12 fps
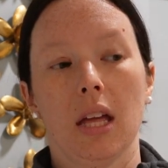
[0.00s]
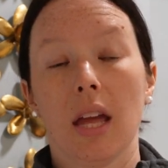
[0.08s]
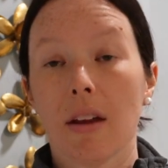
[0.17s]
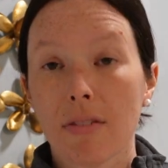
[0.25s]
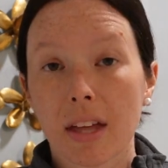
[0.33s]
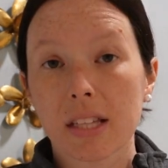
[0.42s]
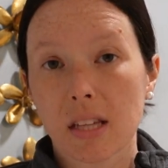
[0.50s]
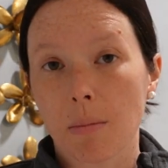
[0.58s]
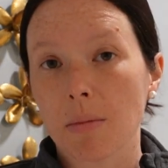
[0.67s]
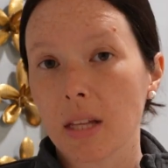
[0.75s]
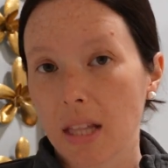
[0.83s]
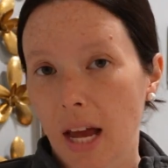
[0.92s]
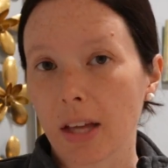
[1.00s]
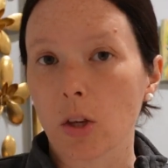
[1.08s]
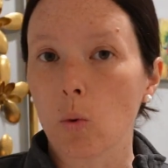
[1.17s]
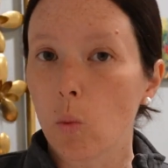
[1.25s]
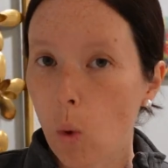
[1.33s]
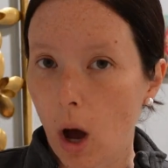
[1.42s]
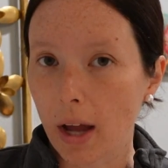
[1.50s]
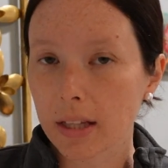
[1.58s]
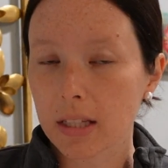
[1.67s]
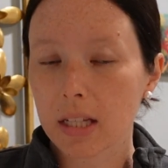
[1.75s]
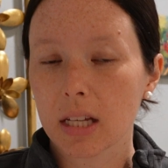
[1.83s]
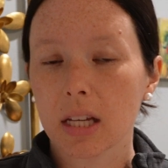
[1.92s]
if that's something that you
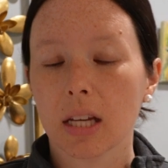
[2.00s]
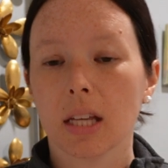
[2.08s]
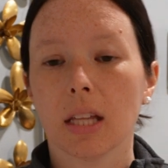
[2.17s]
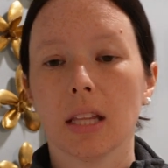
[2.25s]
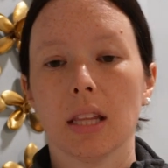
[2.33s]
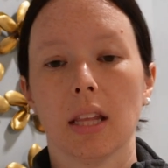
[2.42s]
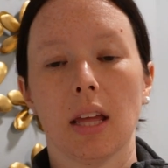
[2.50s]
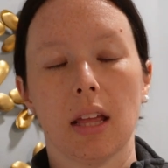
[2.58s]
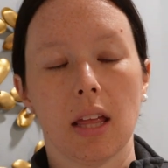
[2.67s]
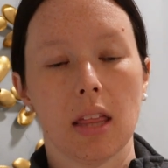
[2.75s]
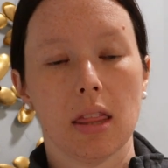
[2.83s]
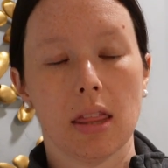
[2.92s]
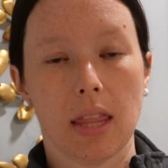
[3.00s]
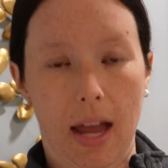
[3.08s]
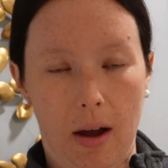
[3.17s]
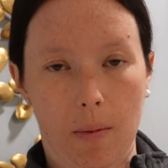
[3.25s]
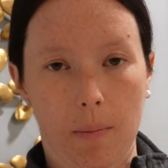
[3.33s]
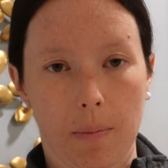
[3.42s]
want. Now,